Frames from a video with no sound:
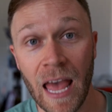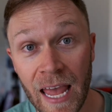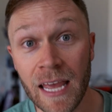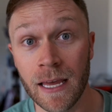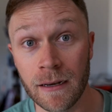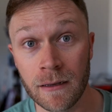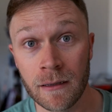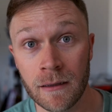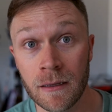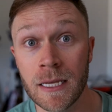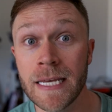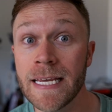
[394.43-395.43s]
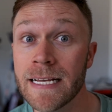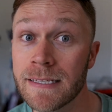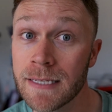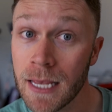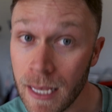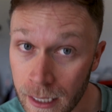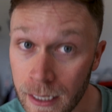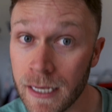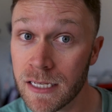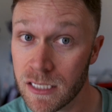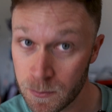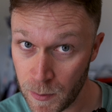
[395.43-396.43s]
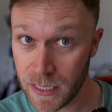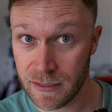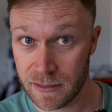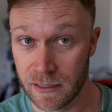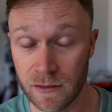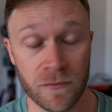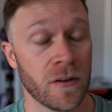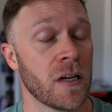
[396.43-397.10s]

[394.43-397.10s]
and it's inexpensive.